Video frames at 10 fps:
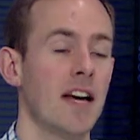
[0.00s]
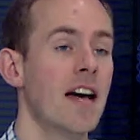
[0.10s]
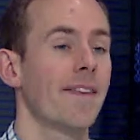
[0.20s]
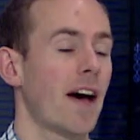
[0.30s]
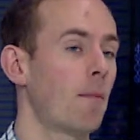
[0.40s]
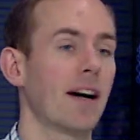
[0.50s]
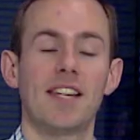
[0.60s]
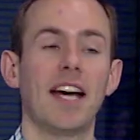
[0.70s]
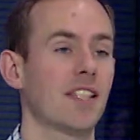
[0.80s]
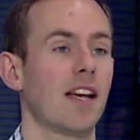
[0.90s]
site,
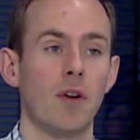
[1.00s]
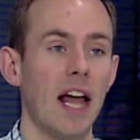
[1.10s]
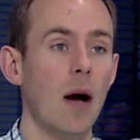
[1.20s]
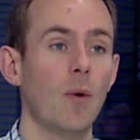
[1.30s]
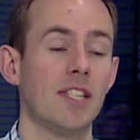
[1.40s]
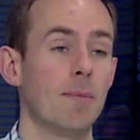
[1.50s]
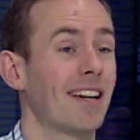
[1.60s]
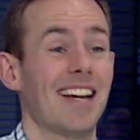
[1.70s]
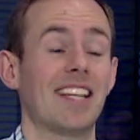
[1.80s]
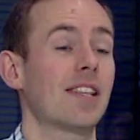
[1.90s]
that might take several
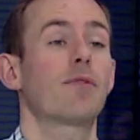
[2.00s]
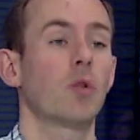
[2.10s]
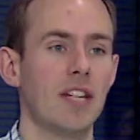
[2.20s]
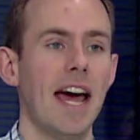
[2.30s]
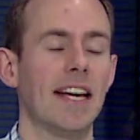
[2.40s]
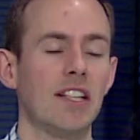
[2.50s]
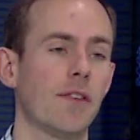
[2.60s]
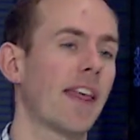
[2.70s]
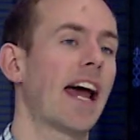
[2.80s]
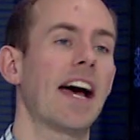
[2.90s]
hours, it might take several
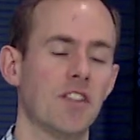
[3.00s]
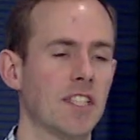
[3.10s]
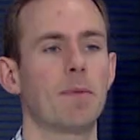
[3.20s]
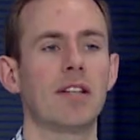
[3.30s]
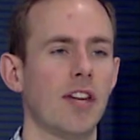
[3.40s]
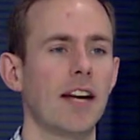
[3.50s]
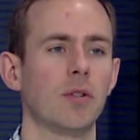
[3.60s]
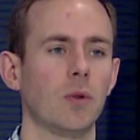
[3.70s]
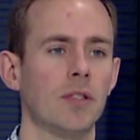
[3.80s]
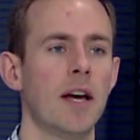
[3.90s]
days for that actually to be
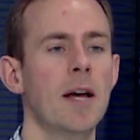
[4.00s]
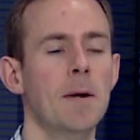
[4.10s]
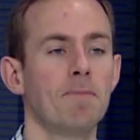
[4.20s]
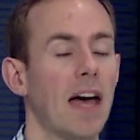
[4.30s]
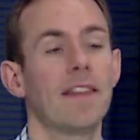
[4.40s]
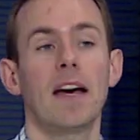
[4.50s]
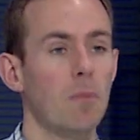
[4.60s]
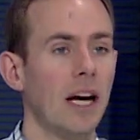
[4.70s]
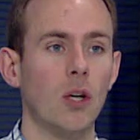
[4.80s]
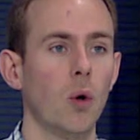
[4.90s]
scheduled.
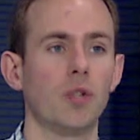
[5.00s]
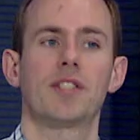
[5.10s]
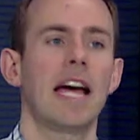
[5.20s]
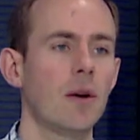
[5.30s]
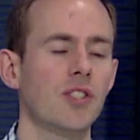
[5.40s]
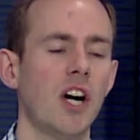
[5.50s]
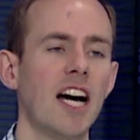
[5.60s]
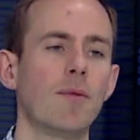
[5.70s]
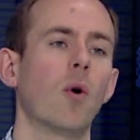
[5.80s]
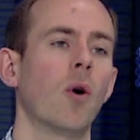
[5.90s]
And that might cause
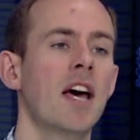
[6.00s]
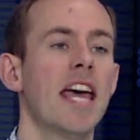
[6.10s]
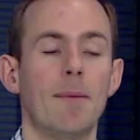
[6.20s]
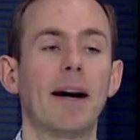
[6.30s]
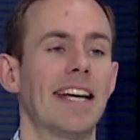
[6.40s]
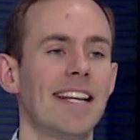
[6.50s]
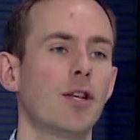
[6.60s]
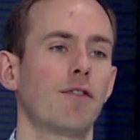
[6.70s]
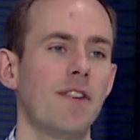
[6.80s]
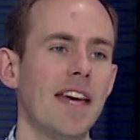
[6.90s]
downtime, or it
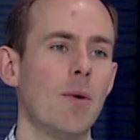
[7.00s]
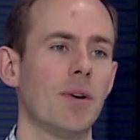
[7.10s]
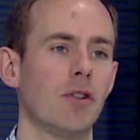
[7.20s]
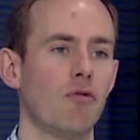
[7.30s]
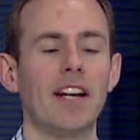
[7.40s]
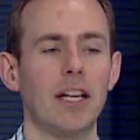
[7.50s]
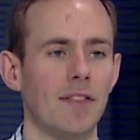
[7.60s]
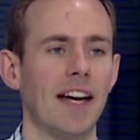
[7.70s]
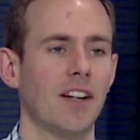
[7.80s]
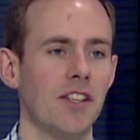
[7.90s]
might interfere with the
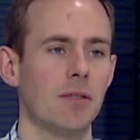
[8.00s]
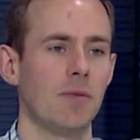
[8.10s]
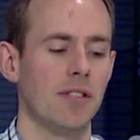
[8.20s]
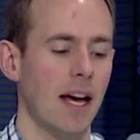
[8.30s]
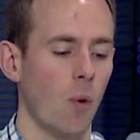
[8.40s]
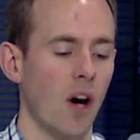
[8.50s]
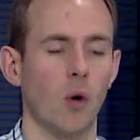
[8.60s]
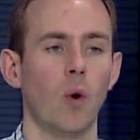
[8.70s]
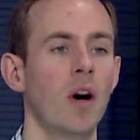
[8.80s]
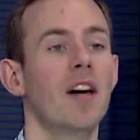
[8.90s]
running of that customer's
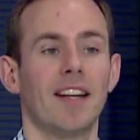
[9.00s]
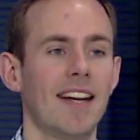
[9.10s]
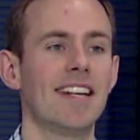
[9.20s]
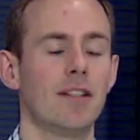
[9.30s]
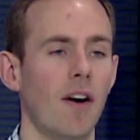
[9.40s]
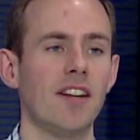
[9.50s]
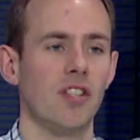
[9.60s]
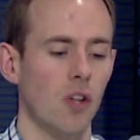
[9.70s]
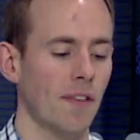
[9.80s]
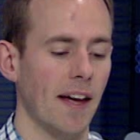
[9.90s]
network or key
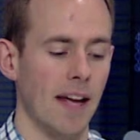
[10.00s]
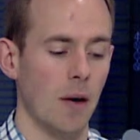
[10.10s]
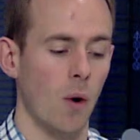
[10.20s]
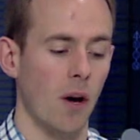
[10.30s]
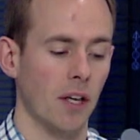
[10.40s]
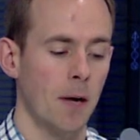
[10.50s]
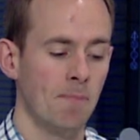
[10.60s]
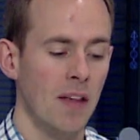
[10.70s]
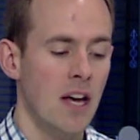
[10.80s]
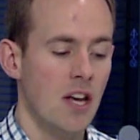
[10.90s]
devices on that
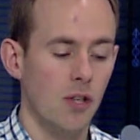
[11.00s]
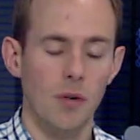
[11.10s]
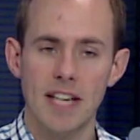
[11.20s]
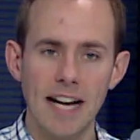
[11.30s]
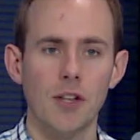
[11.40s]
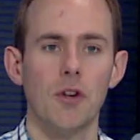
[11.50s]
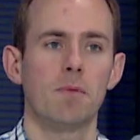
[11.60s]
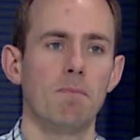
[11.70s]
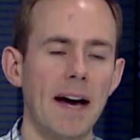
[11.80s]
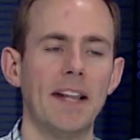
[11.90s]
network. So
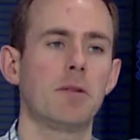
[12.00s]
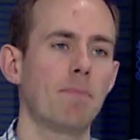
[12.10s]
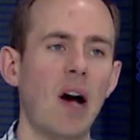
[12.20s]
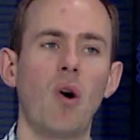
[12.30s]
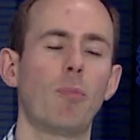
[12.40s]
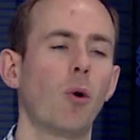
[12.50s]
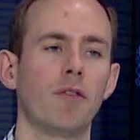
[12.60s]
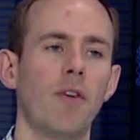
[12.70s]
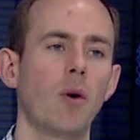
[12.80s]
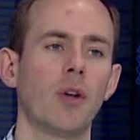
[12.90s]
Datto's managed
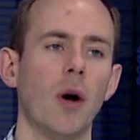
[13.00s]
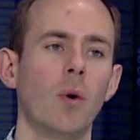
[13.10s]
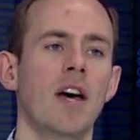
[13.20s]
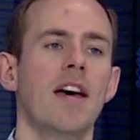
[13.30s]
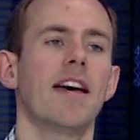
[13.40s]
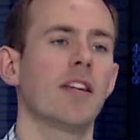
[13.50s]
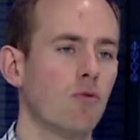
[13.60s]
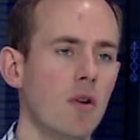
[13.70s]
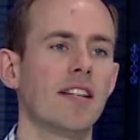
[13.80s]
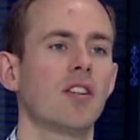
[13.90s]
power portfolio
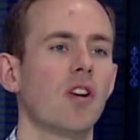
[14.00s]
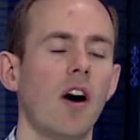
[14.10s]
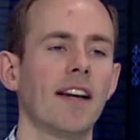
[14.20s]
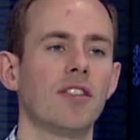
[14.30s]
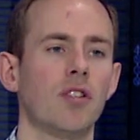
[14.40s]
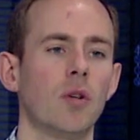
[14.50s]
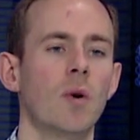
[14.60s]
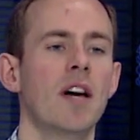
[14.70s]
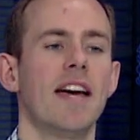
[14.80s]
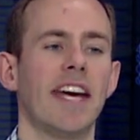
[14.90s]
is really
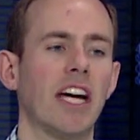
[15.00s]
designed to